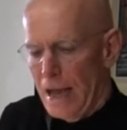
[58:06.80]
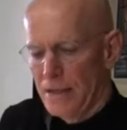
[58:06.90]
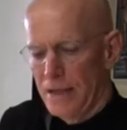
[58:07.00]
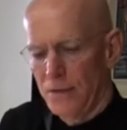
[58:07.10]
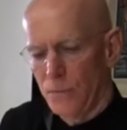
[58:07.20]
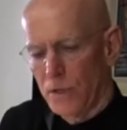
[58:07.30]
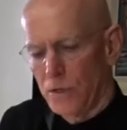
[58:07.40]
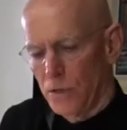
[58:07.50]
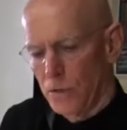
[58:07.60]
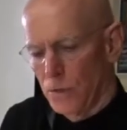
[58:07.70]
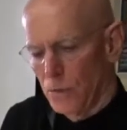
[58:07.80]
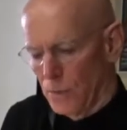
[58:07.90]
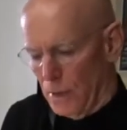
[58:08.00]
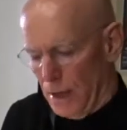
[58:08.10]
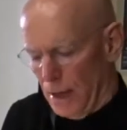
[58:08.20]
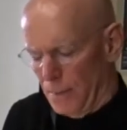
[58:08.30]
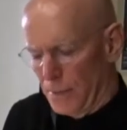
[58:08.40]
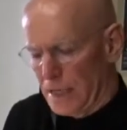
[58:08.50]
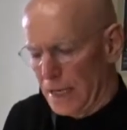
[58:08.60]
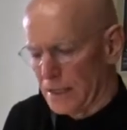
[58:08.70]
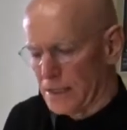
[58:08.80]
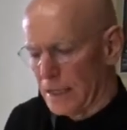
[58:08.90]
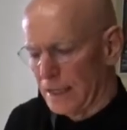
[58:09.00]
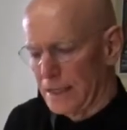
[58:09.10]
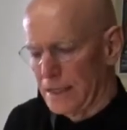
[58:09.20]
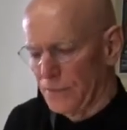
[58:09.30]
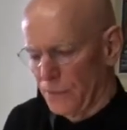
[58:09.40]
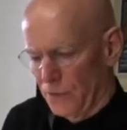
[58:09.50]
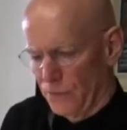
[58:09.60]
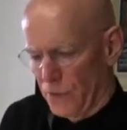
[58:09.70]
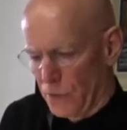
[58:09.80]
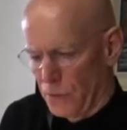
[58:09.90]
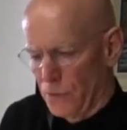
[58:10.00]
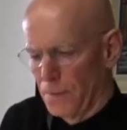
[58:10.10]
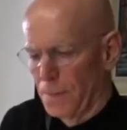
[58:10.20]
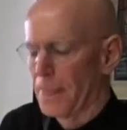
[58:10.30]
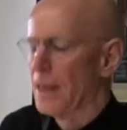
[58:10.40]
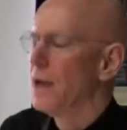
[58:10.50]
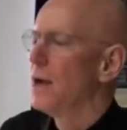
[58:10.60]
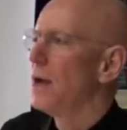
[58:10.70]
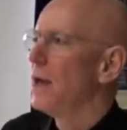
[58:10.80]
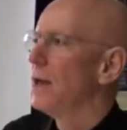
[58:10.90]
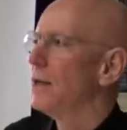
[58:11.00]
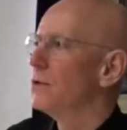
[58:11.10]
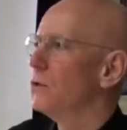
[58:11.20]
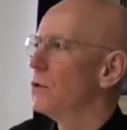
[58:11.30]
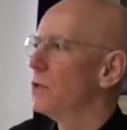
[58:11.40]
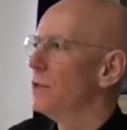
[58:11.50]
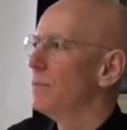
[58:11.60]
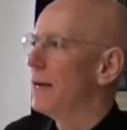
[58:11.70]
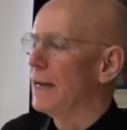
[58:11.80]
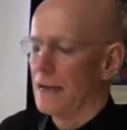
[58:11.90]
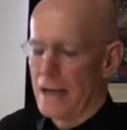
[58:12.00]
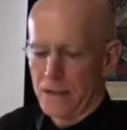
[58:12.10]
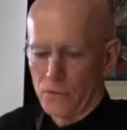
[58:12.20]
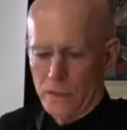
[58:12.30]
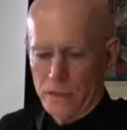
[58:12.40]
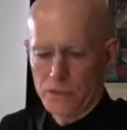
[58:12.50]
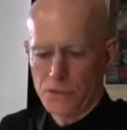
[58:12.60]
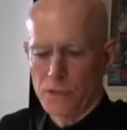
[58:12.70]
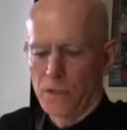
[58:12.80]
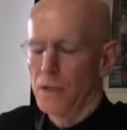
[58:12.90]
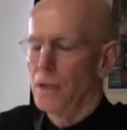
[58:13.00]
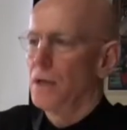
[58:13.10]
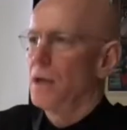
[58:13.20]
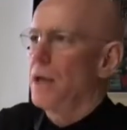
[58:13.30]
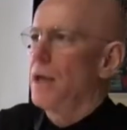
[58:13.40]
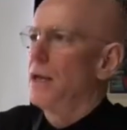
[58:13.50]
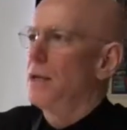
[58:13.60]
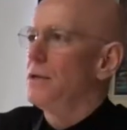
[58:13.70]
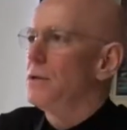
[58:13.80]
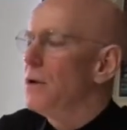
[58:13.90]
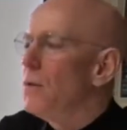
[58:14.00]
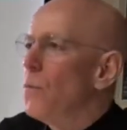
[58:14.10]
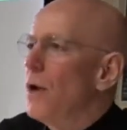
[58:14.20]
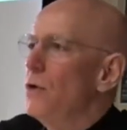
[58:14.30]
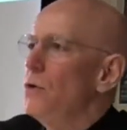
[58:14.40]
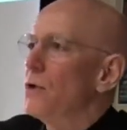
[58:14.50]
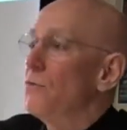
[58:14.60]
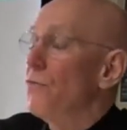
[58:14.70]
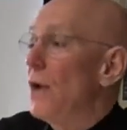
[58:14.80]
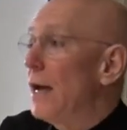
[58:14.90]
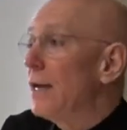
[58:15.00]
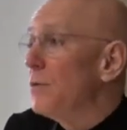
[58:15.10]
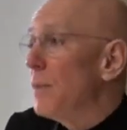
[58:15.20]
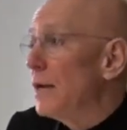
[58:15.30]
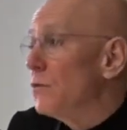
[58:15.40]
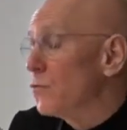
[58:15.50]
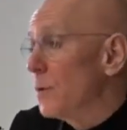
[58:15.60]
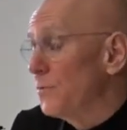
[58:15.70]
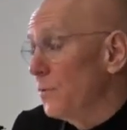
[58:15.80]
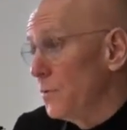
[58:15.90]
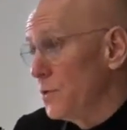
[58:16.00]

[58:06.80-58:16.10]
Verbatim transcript: And then when you um, take a slightly different view and look at them by language and uh, where you can find manuscripts for